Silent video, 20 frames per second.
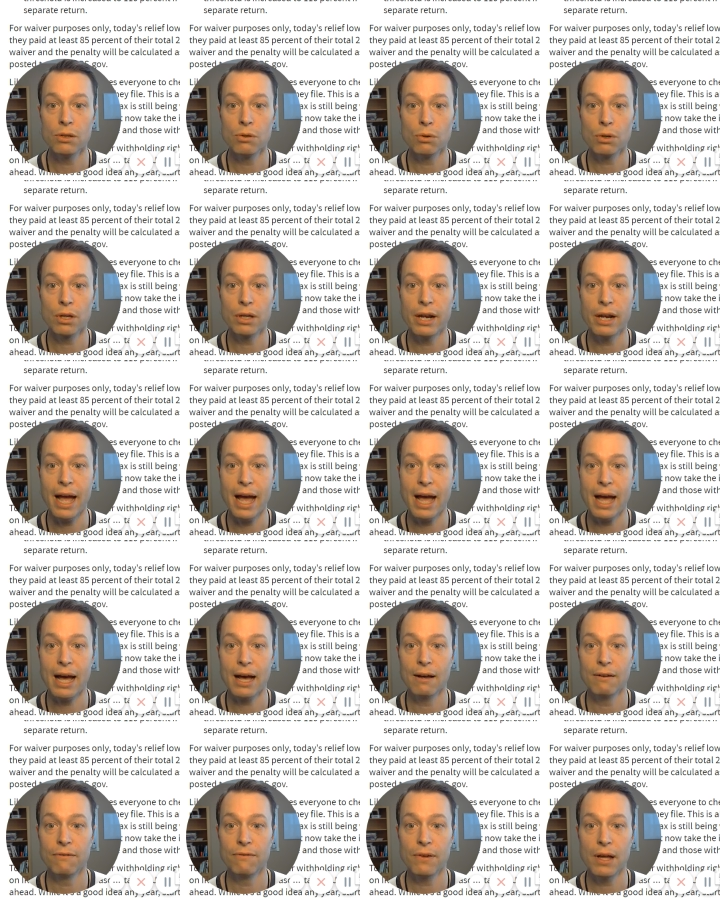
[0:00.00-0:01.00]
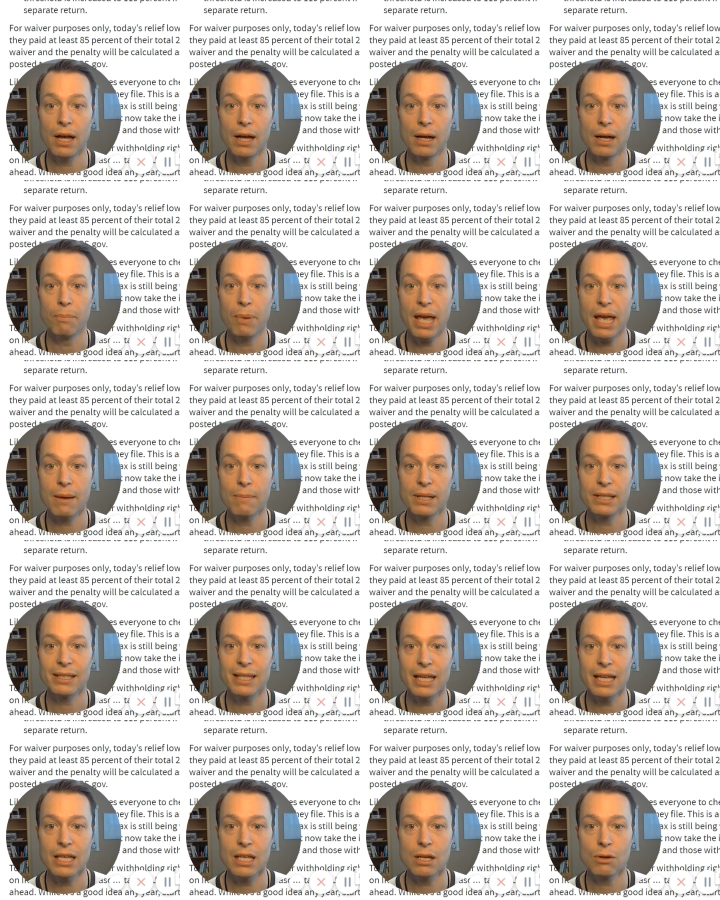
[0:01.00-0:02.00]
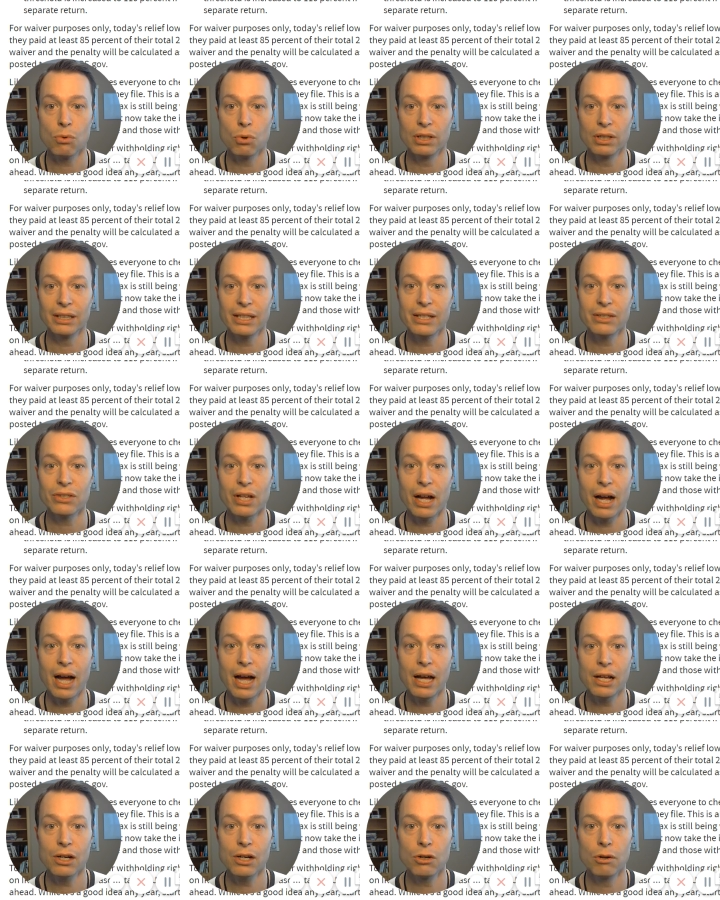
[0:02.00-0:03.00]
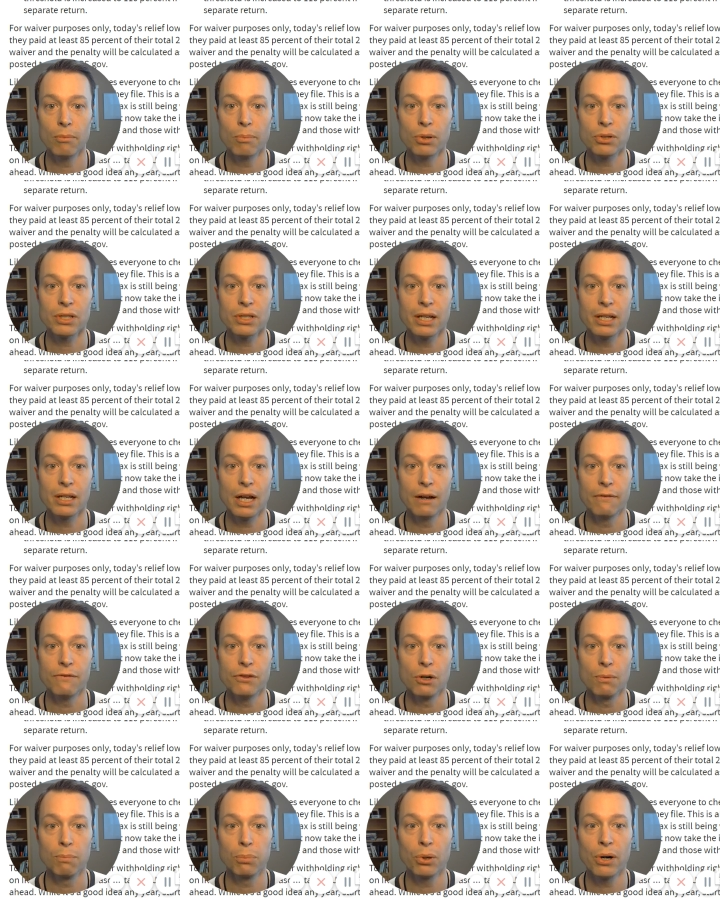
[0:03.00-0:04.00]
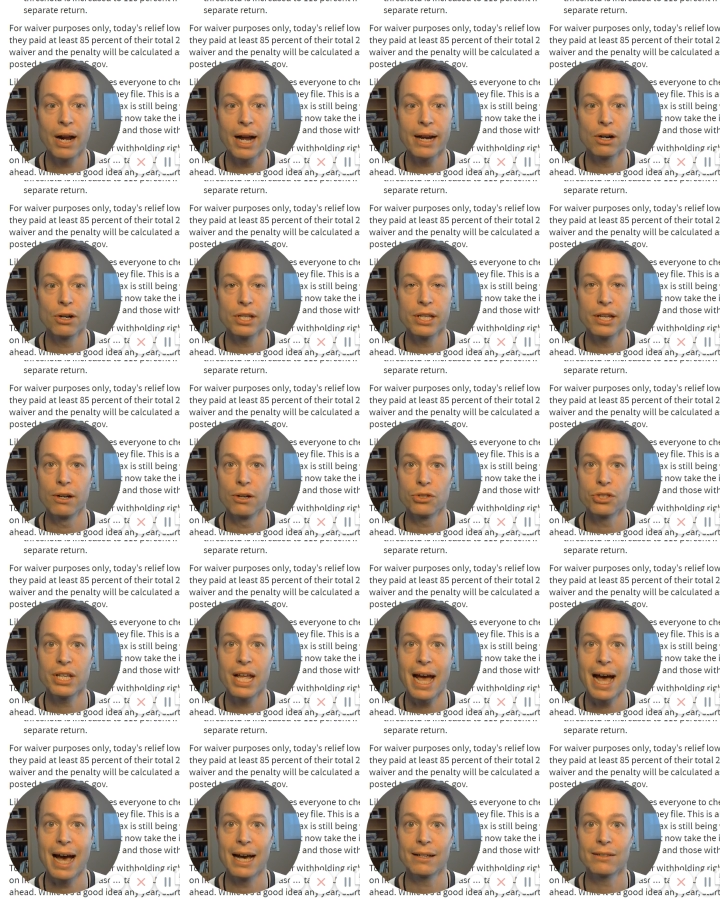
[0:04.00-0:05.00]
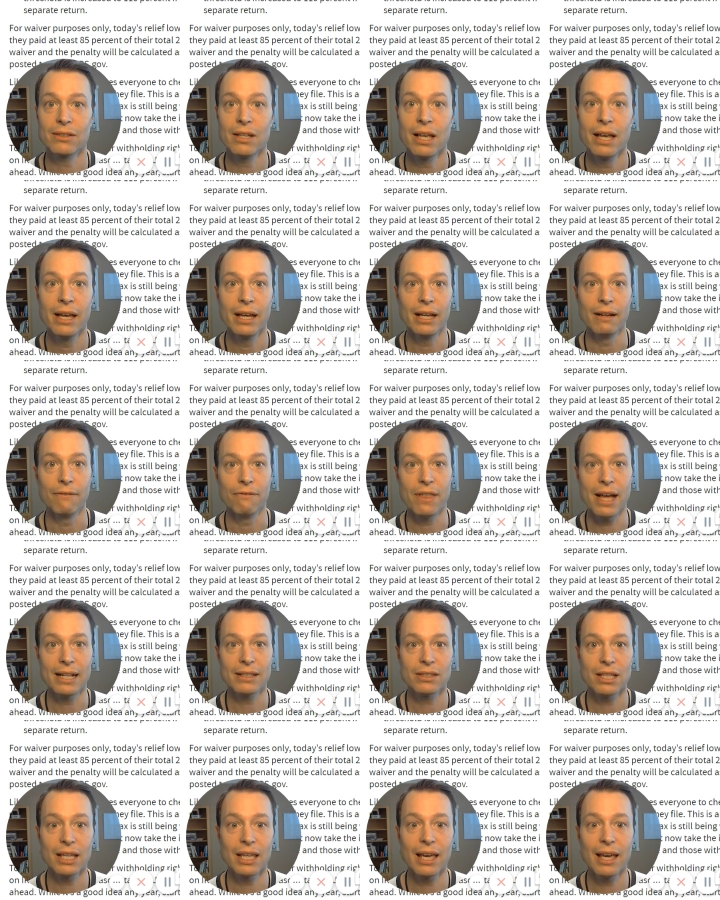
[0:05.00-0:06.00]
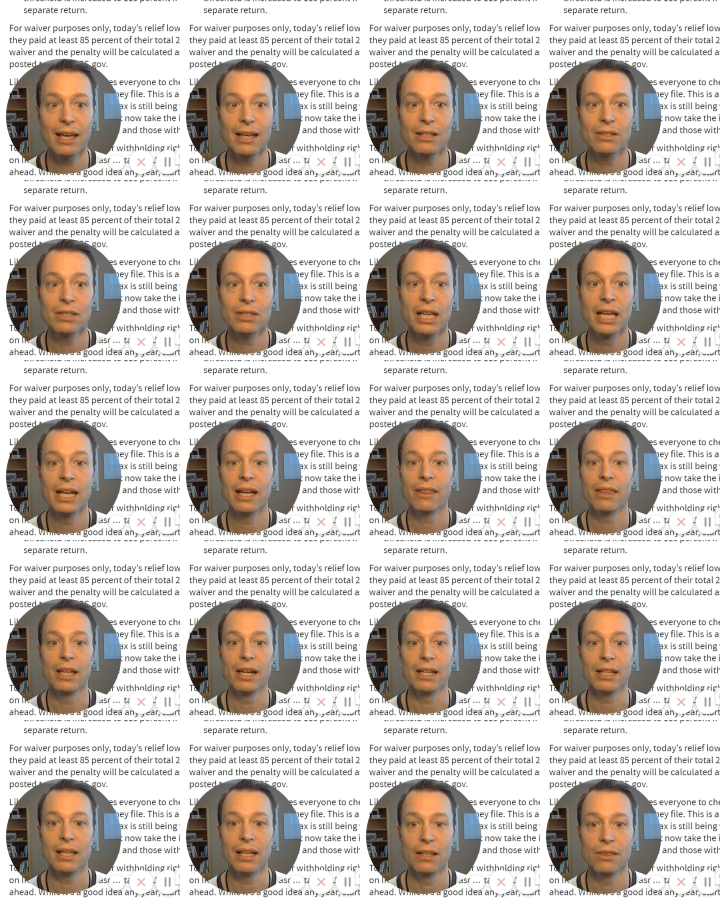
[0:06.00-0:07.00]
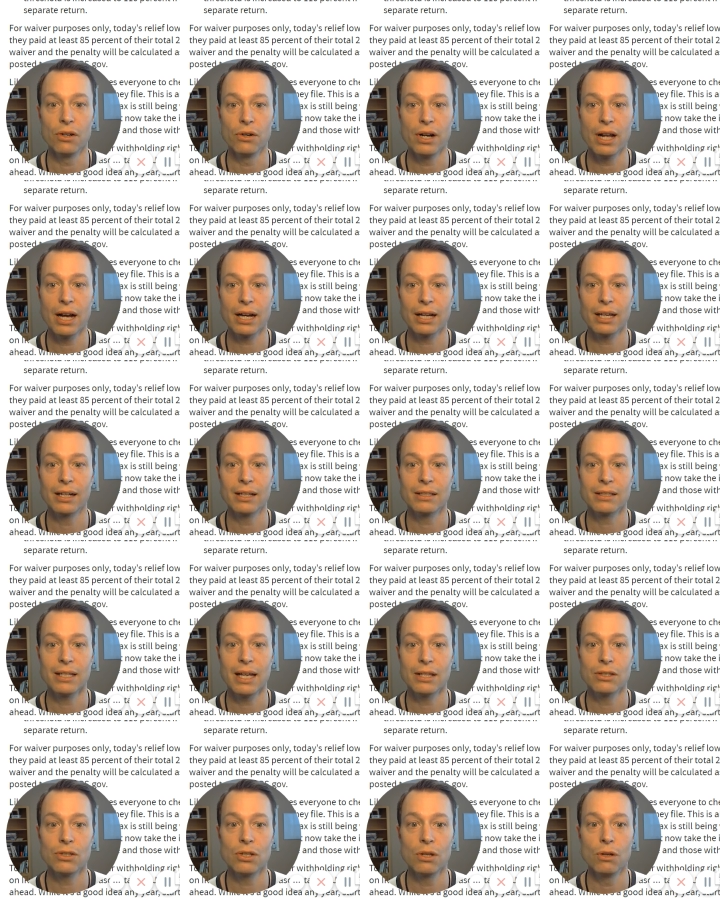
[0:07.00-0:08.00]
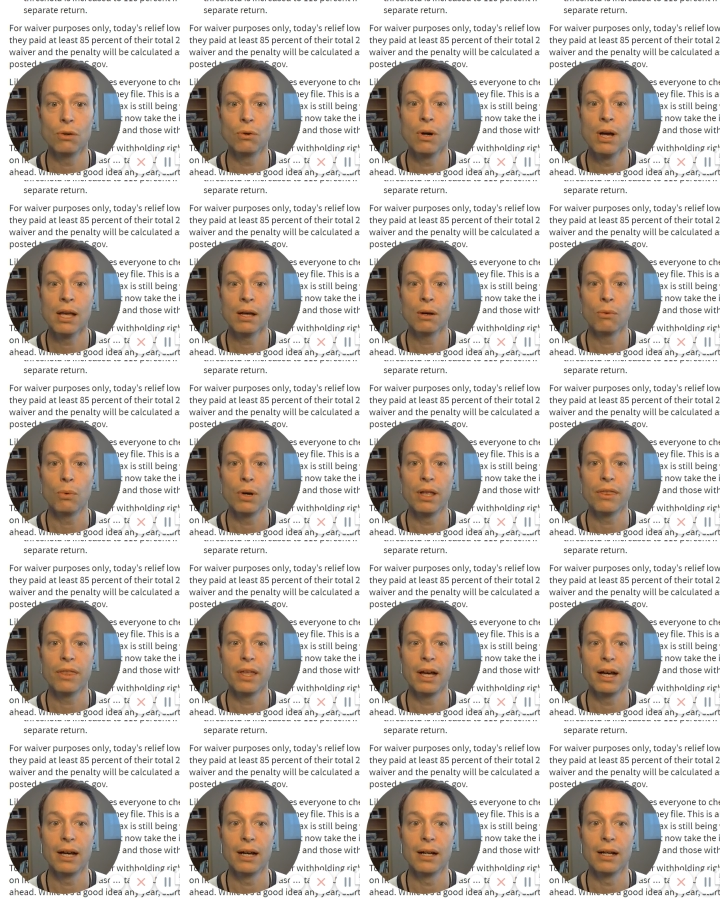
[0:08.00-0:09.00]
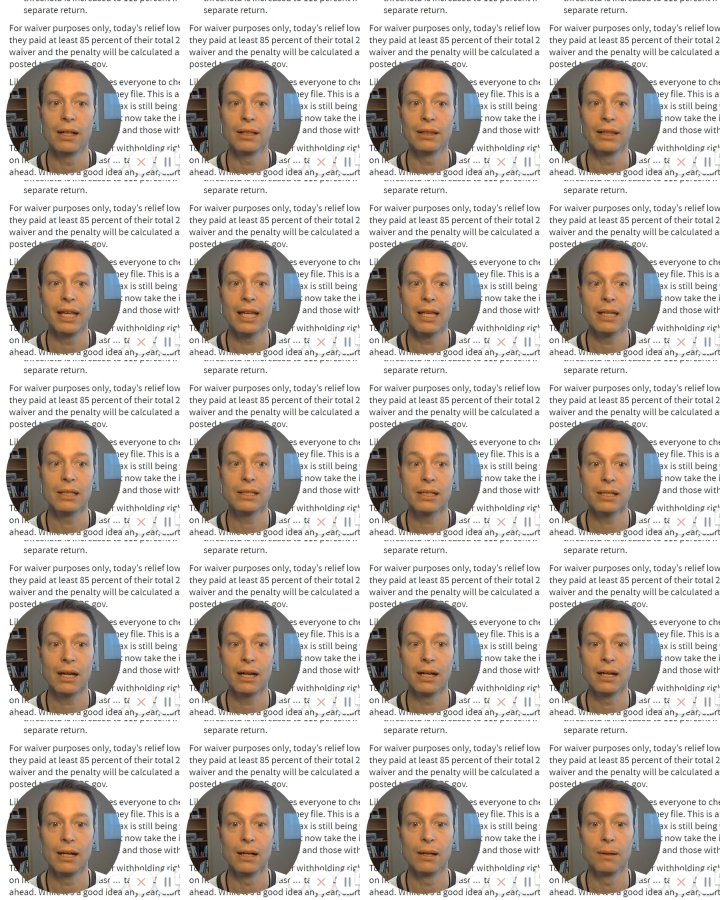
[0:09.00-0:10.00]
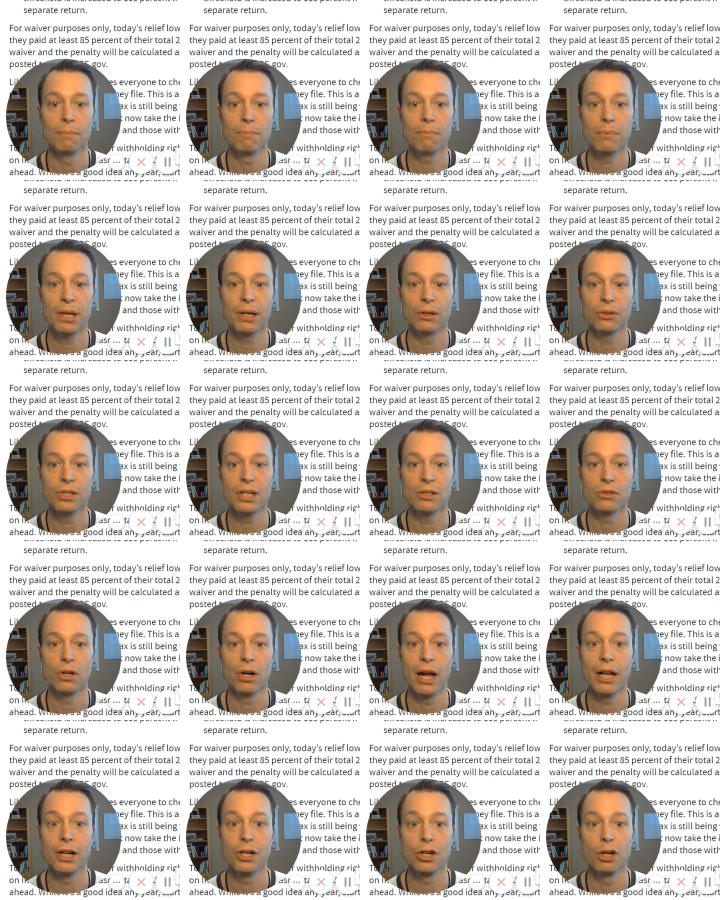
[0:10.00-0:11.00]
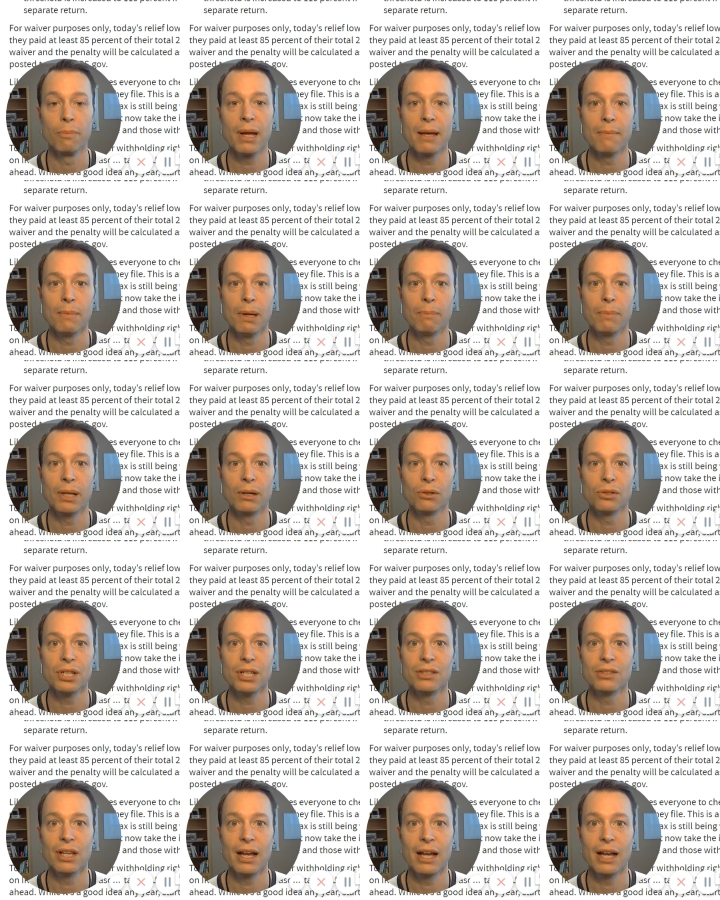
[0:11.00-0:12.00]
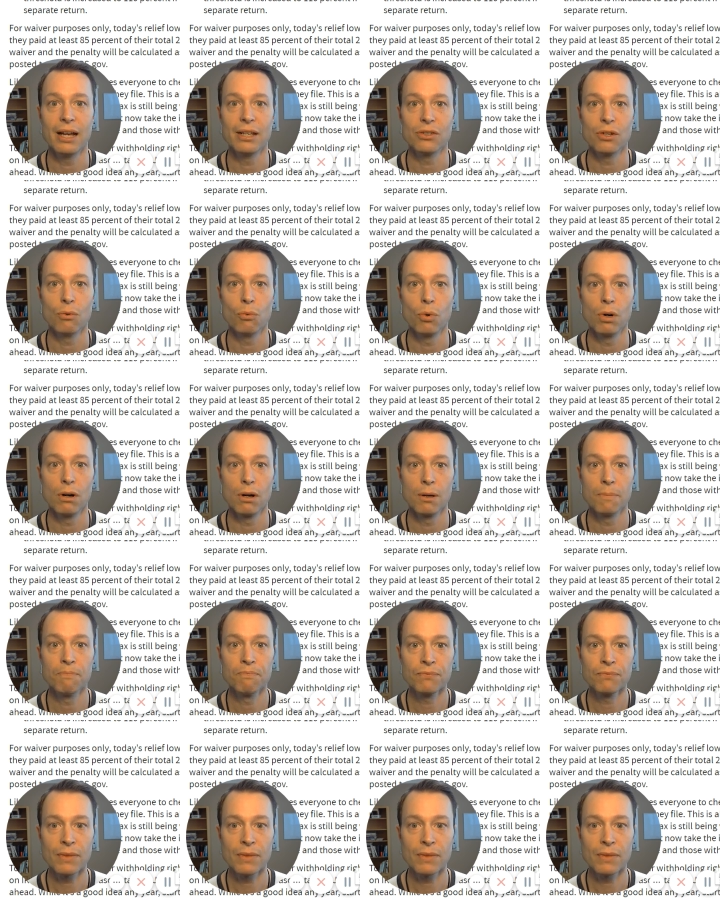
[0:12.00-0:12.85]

you could have uh, payments that equal at least 100% of your prior year's tax. If that's the case, then again, they're not going to assess you with uh, late um, penalties or underpayment penalties, as it were,